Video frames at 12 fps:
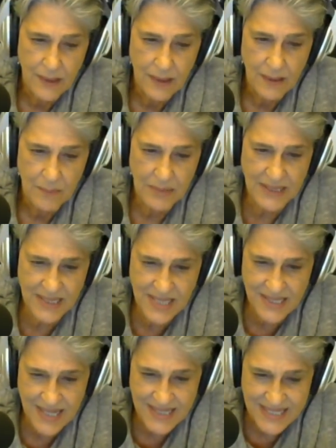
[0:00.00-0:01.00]
But this
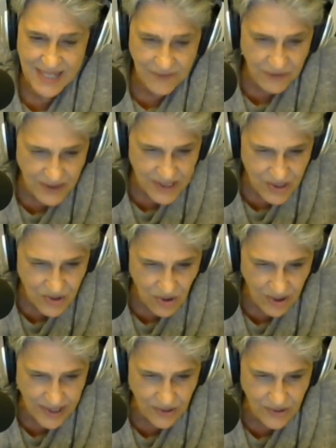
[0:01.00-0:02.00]
is a different
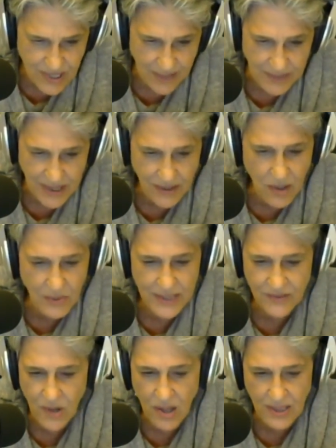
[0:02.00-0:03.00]
story you sent me. You know, when
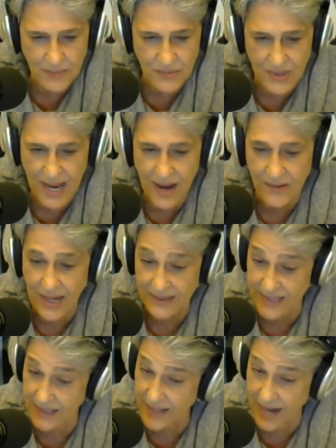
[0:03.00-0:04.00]
this all comes down, I'll
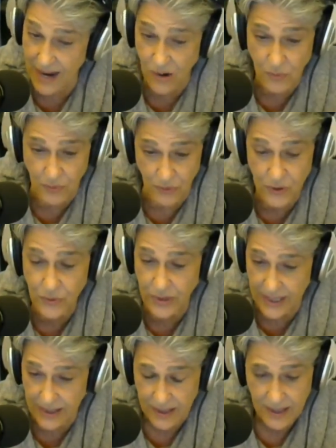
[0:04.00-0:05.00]
tell you, I hope
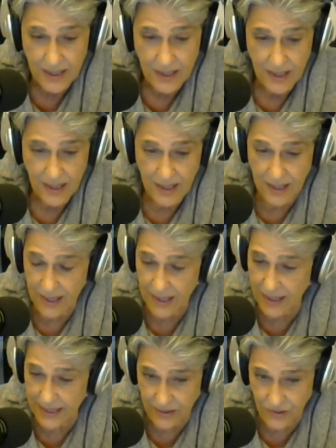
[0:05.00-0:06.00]
Rudy
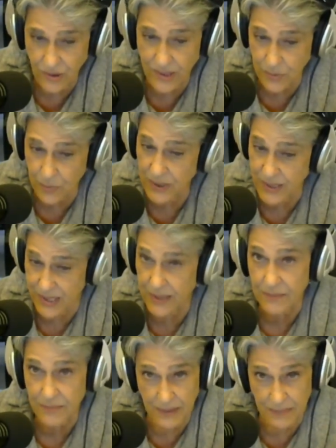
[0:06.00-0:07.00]
enjoys prison.
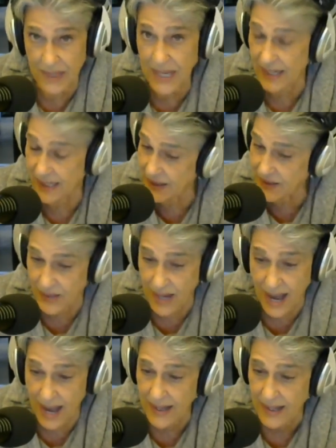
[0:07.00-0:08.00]
But man, this
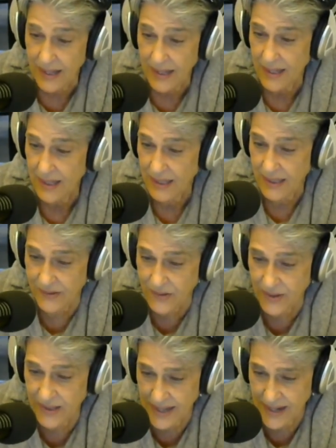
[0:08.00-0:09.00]
guy, he's
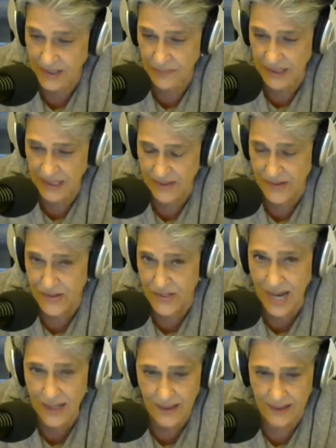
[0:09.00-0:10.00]
turning out to be the
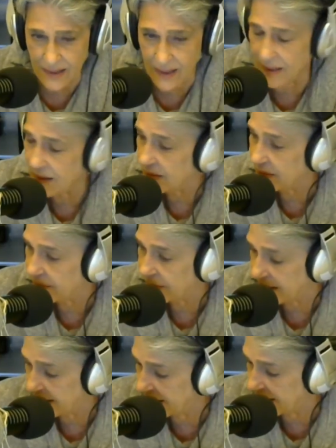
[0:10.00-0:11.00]
Zelig
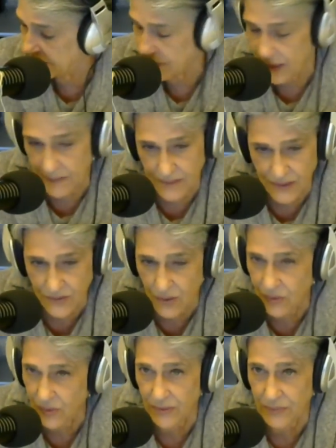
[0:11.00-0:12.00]
of this
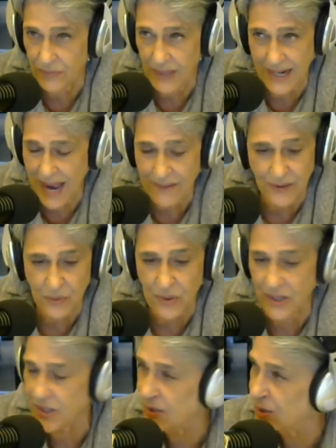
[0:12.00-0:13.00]
whole, everywhere
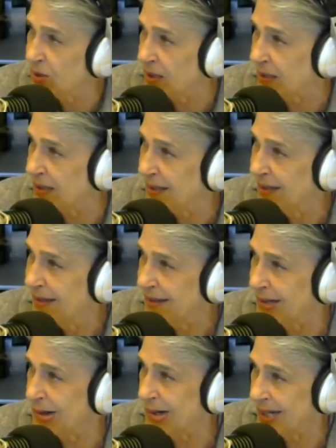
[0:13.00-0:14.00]
you look,
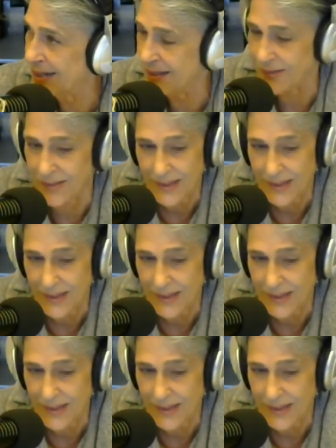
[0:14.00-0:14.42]
there he is.